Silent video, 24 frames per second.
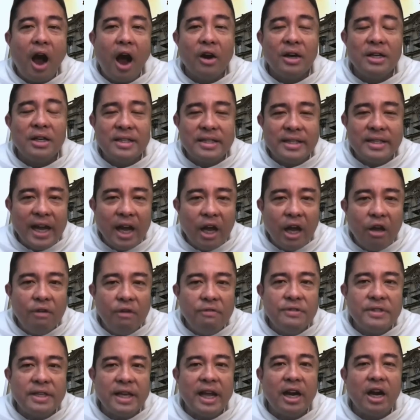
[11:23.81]

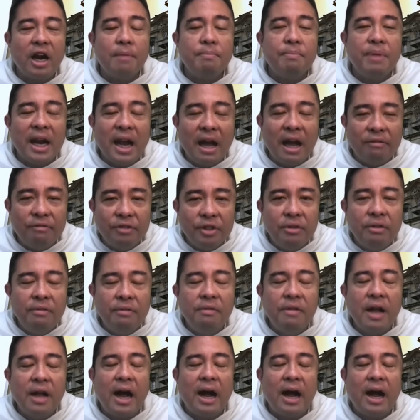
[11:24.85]
ourselves and our beloved